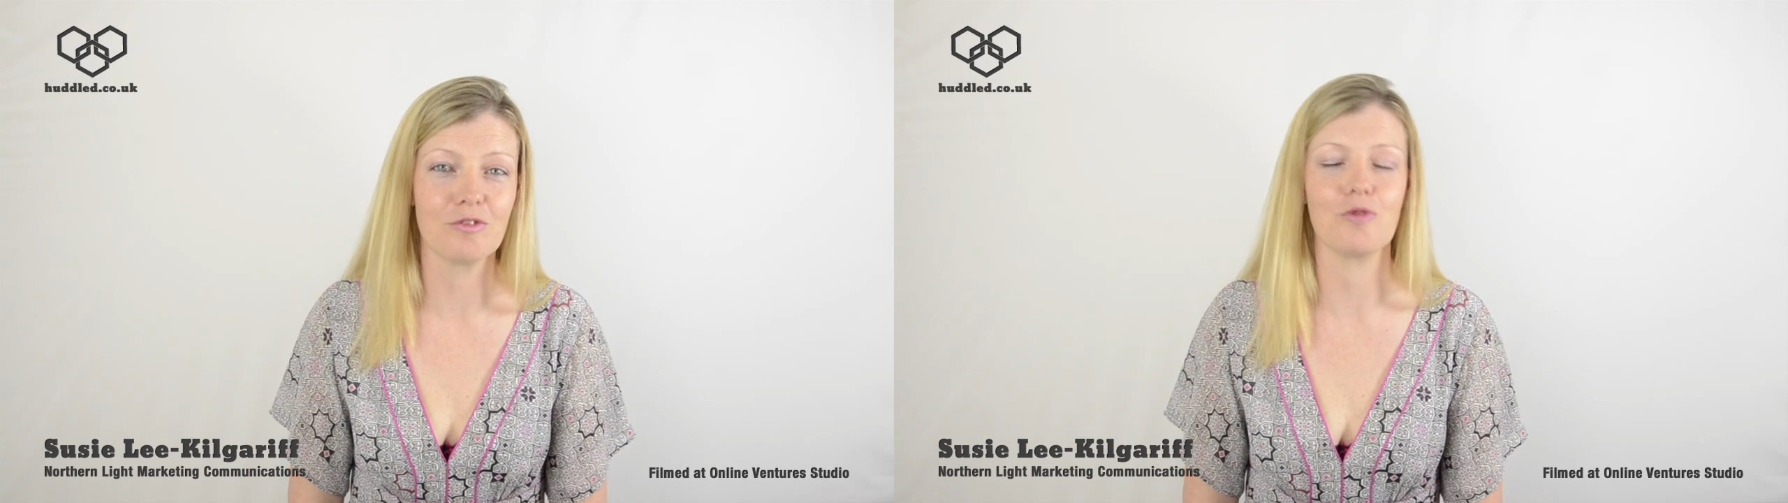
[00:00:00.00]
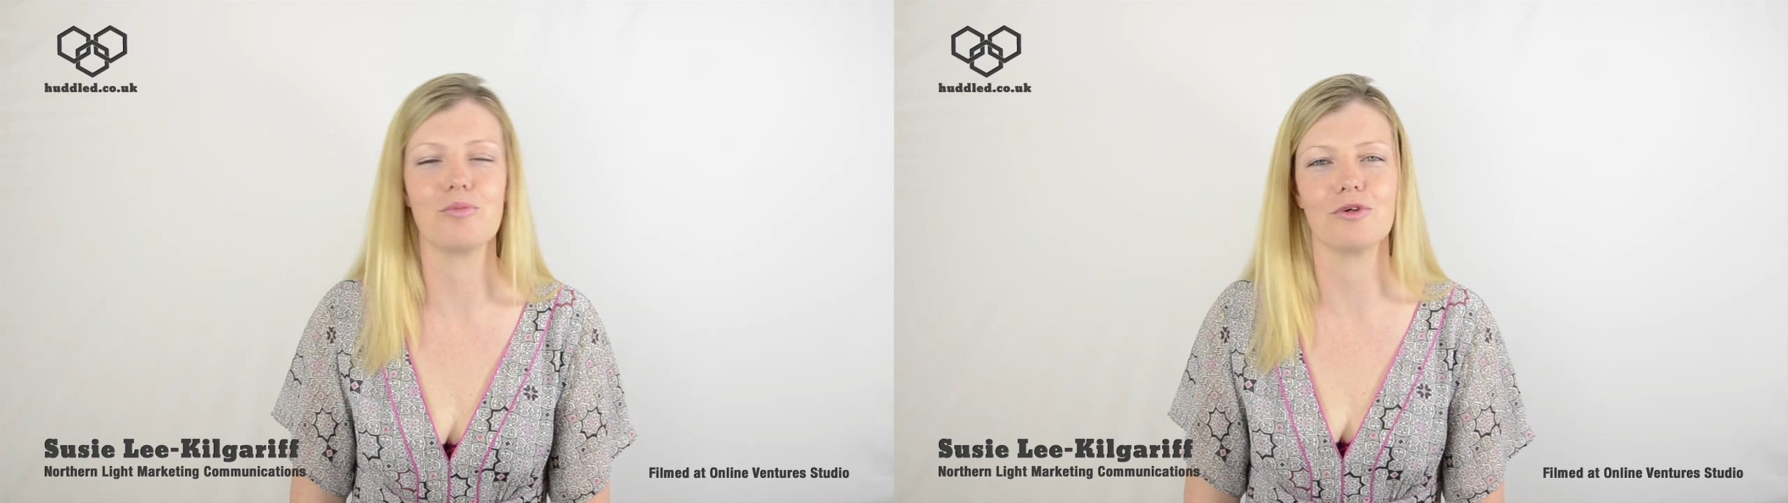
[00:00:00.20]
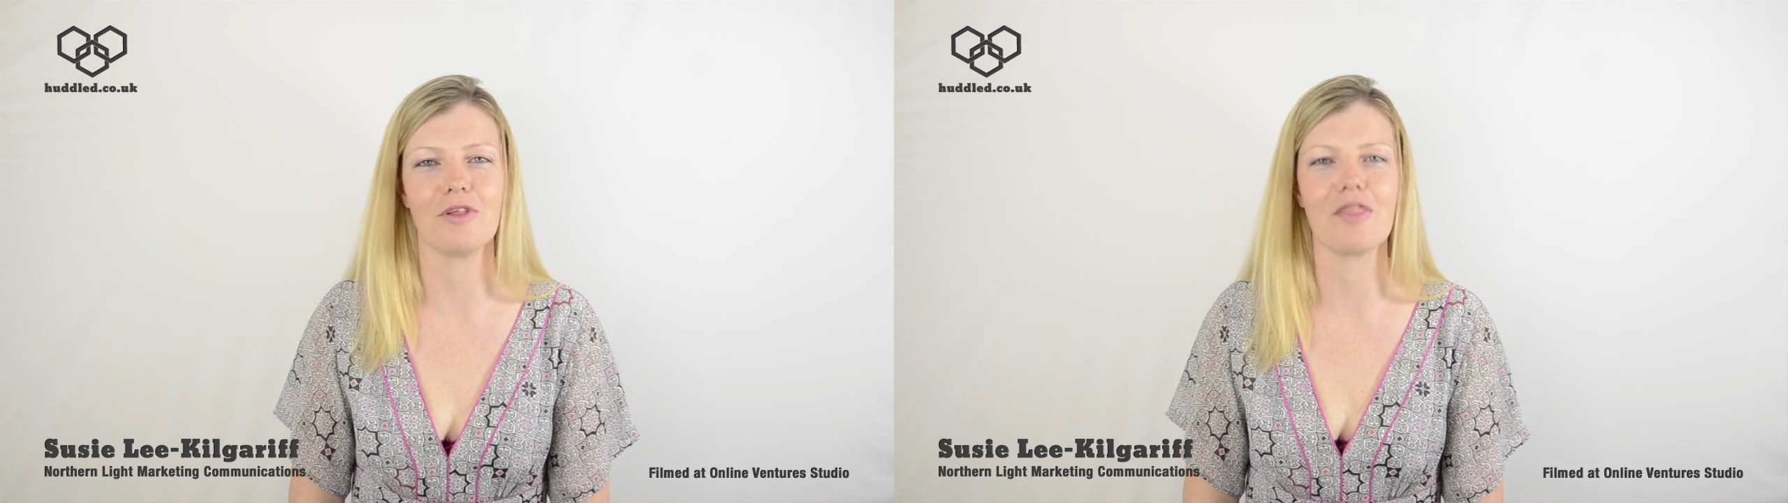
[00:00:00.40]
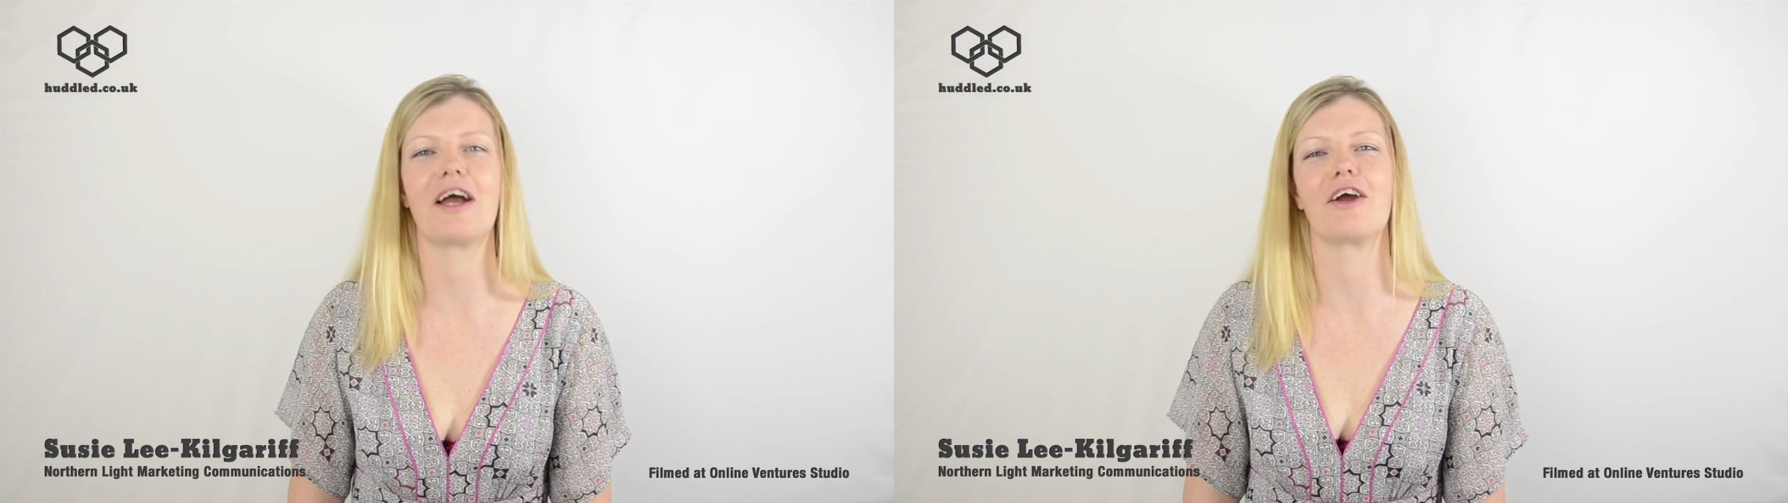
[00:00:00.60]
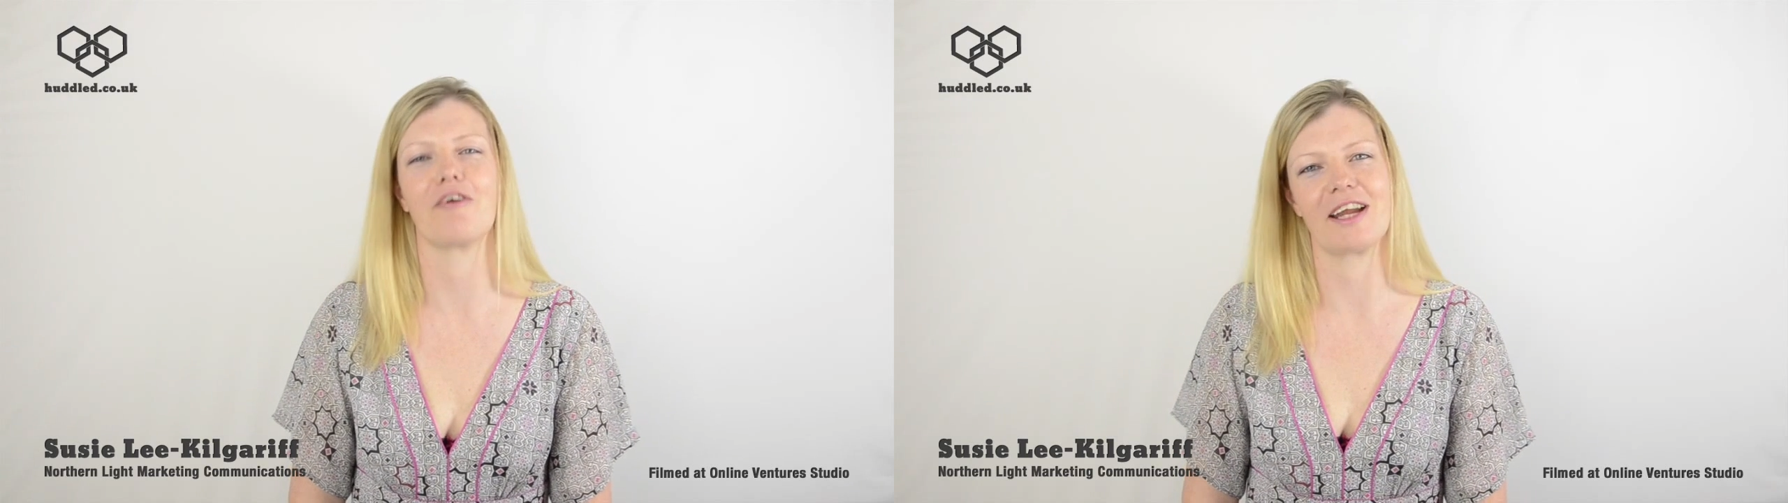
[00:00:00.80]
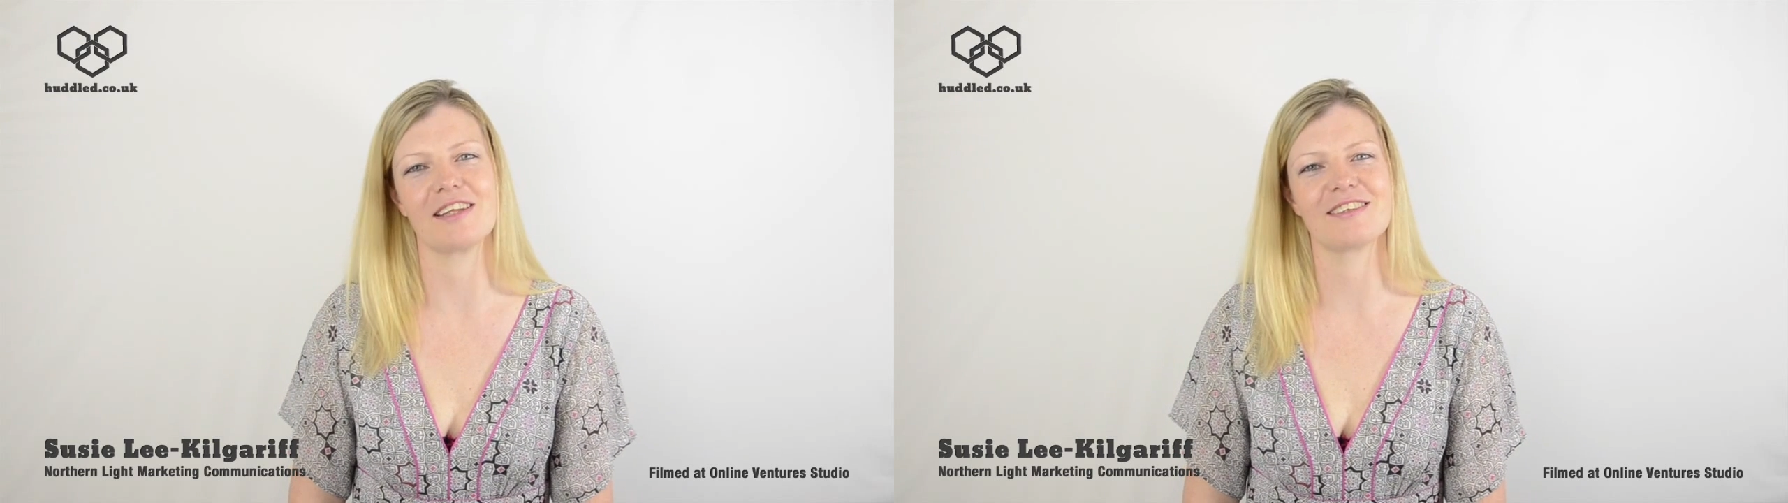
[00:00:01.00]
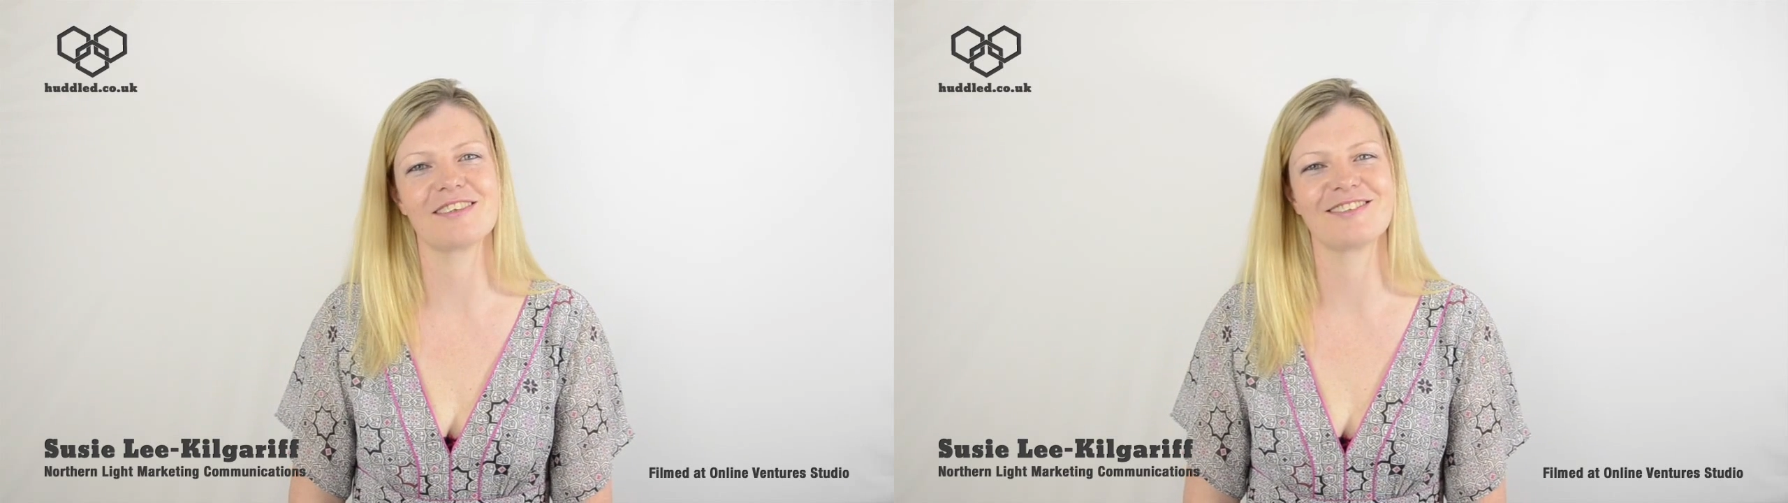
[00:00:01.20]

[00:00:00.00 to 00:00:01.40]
football, then great.